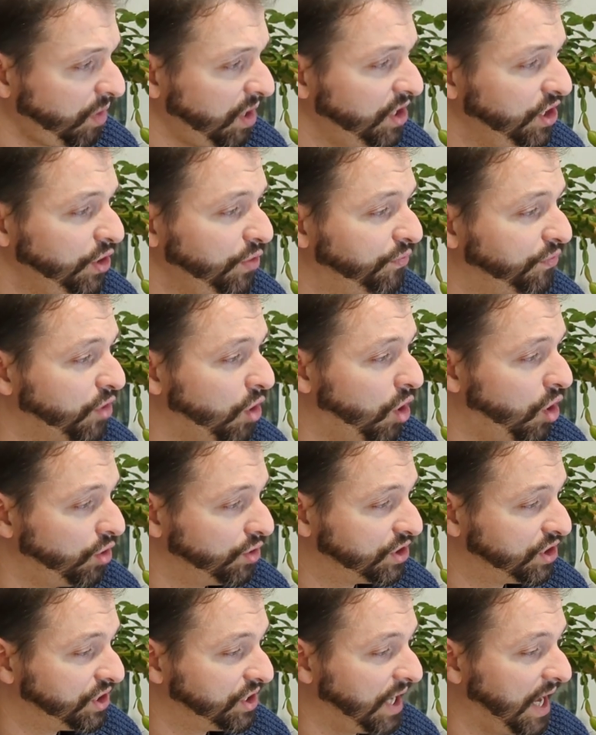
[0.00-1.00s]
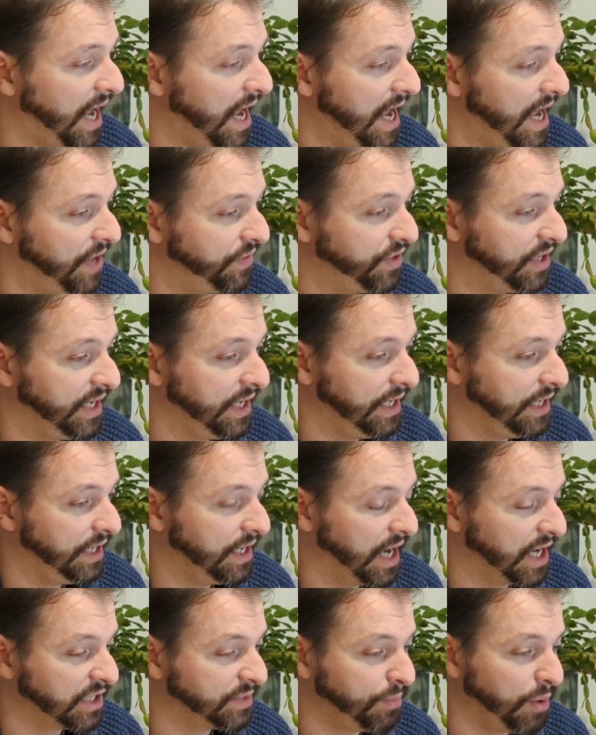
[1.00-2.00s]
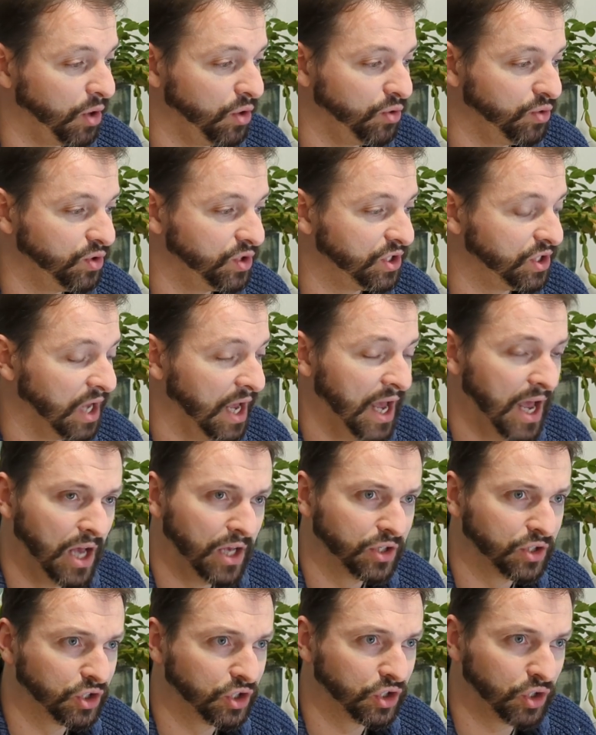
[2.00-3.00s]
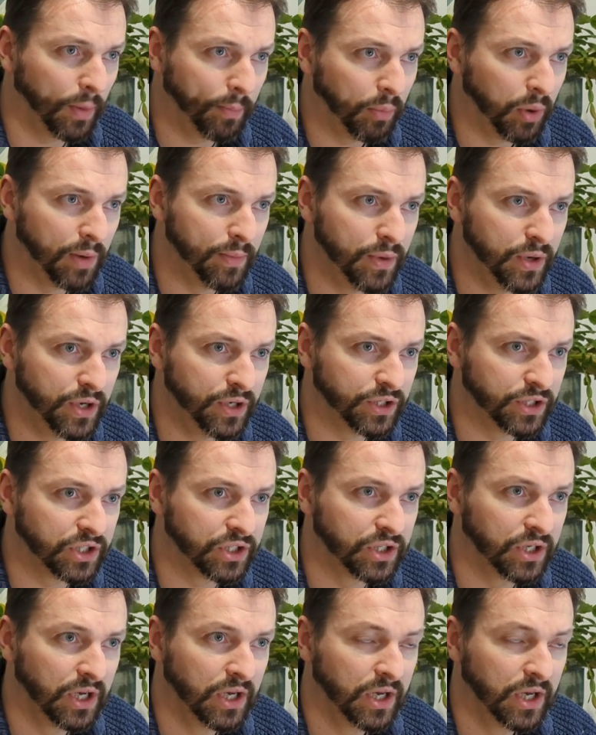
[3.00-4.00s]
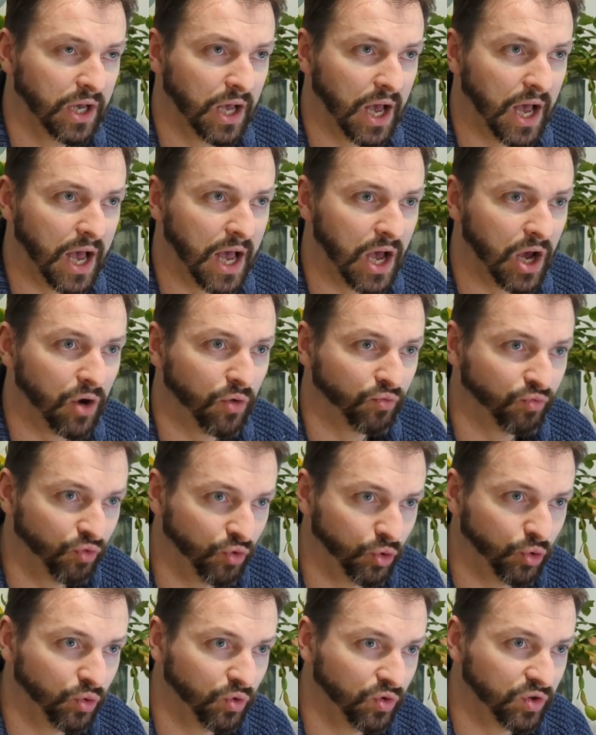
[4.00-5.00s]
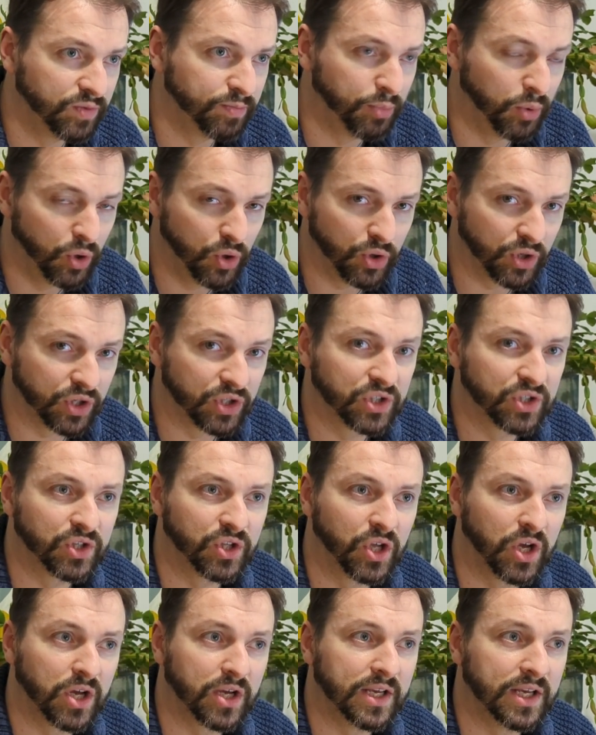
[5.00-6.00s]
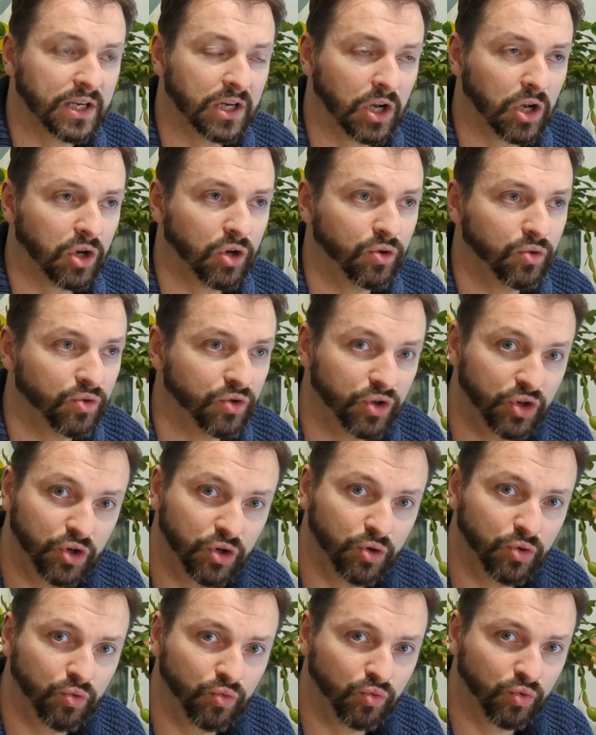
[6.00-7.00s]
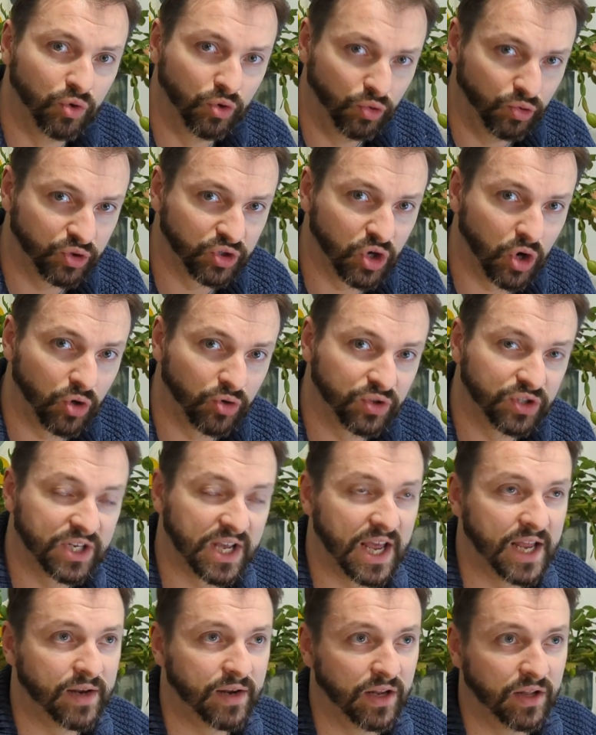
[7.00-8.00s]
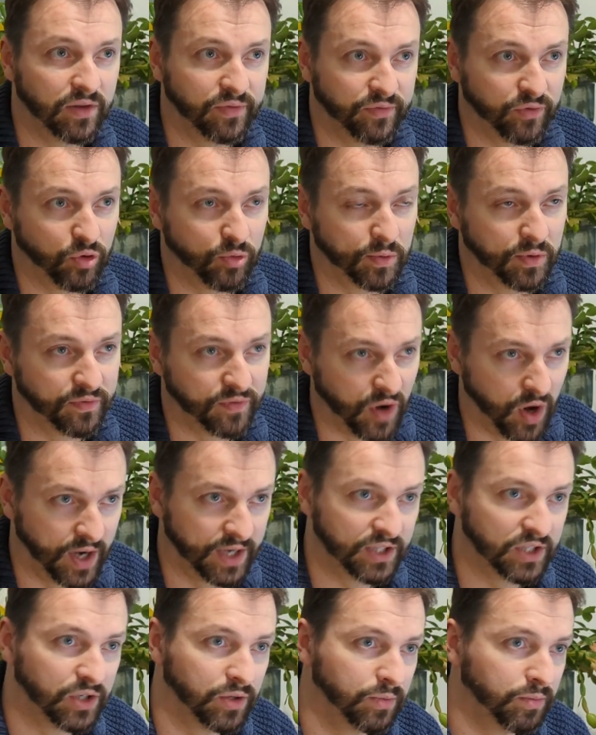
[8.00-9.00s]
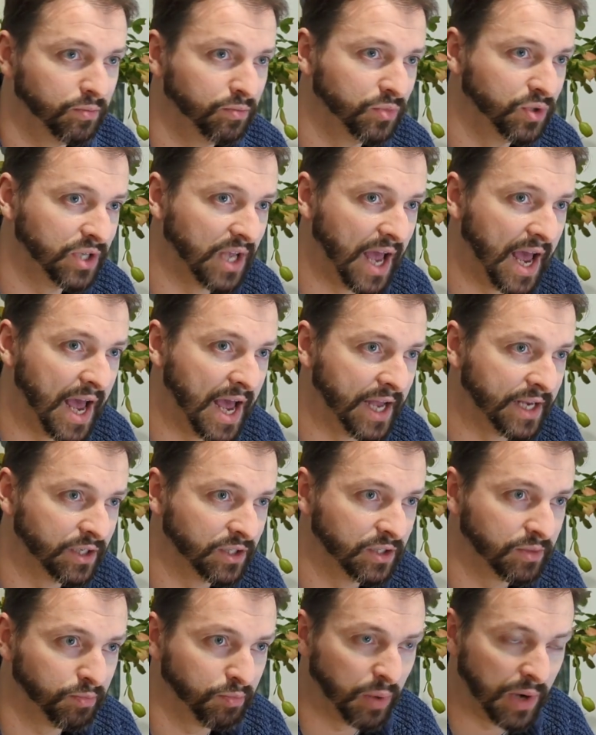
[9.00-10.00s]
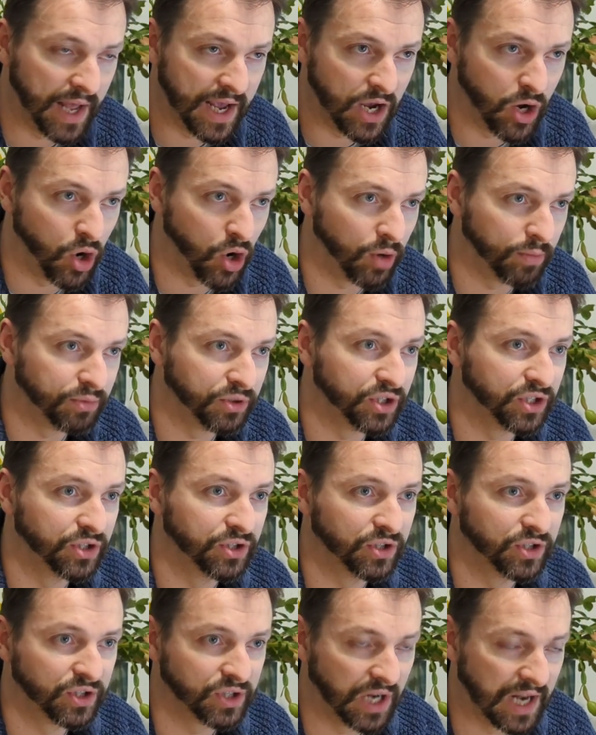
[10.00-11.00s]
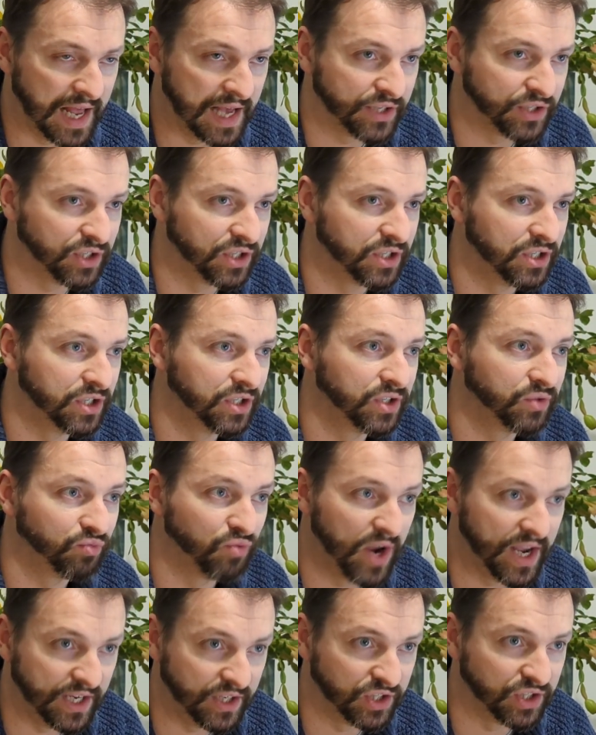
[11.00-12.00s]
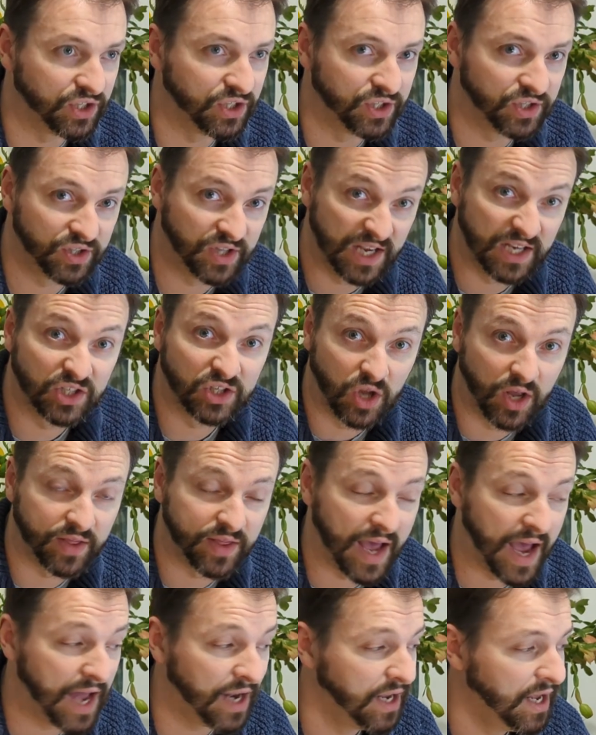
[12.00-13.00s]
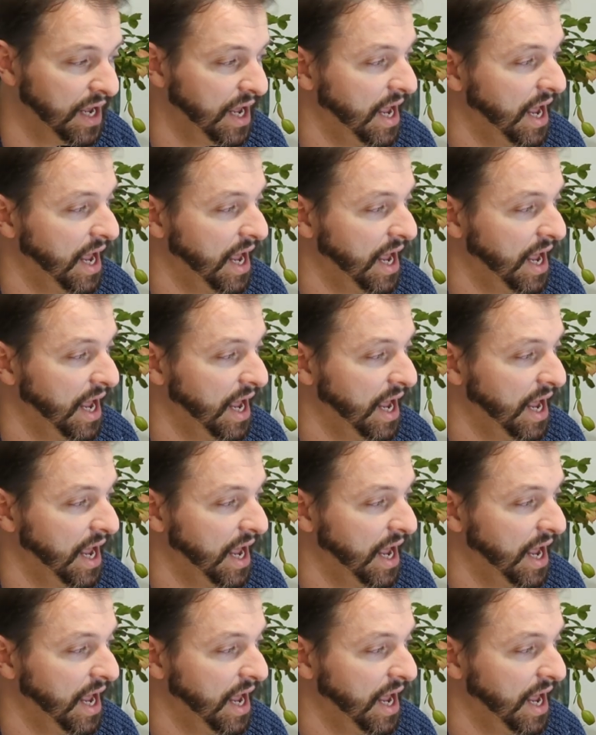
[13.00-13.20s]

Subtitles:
You've got the, I suppose, supplement rules books that include new rules content in the form of items and player options, classes, races, things like that.